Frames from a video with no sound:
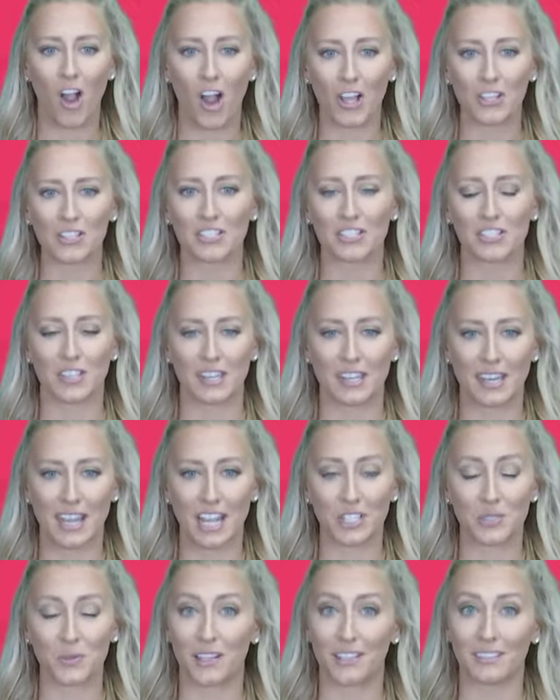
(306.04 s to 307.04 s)
on to the
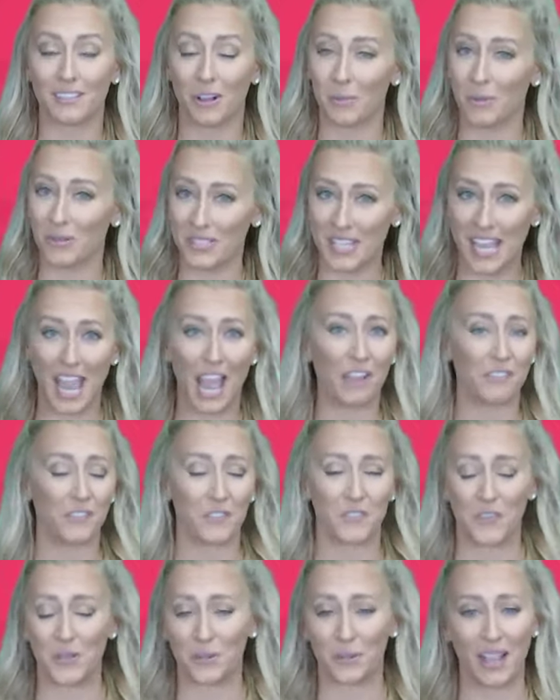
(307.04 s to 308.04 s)
next one. Almost half
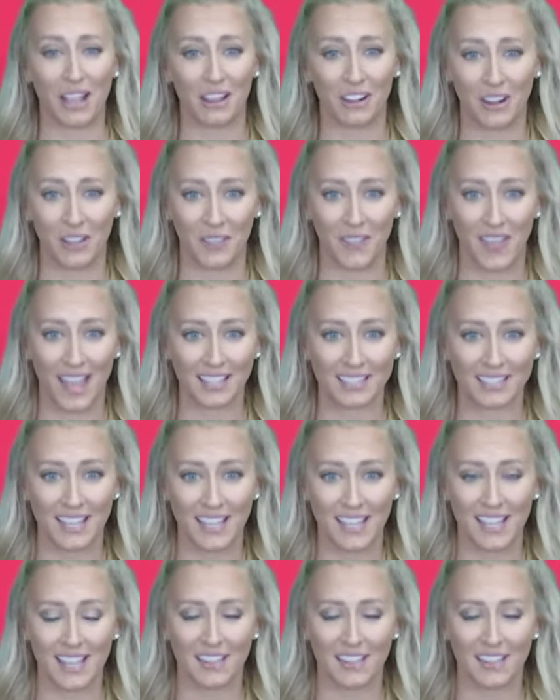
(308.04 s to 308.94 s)
of you are out on that.